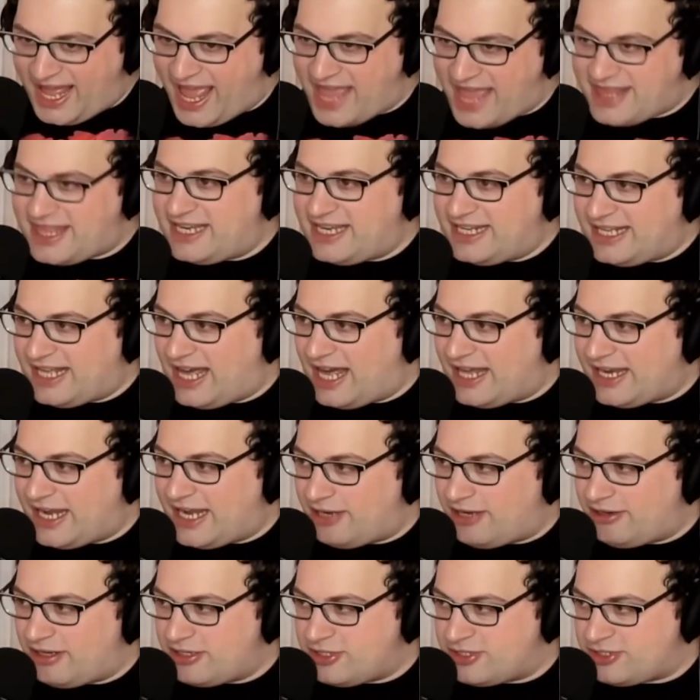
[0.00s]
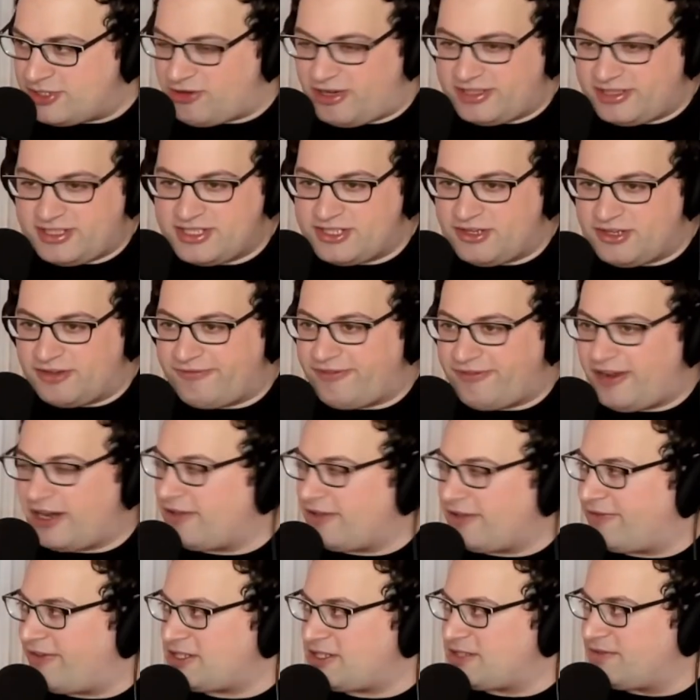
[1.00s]
and then he got out and tried to start Fire
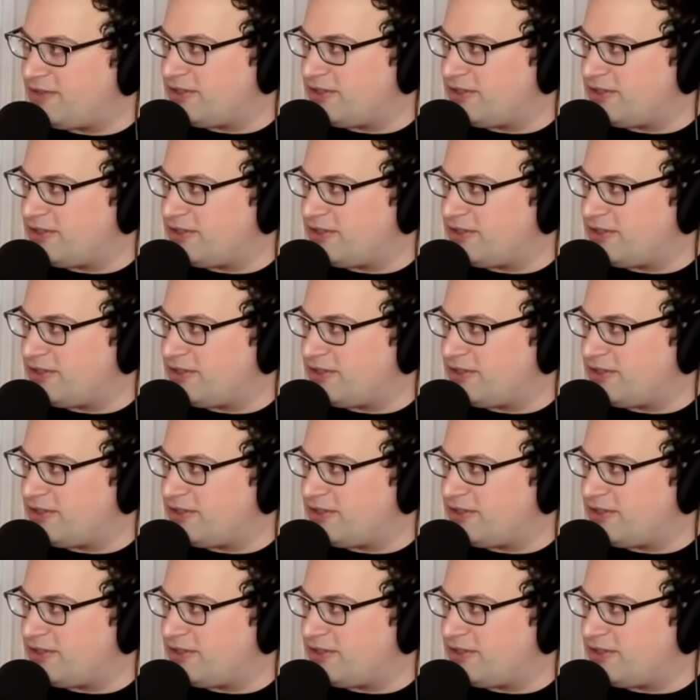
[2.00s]
Festival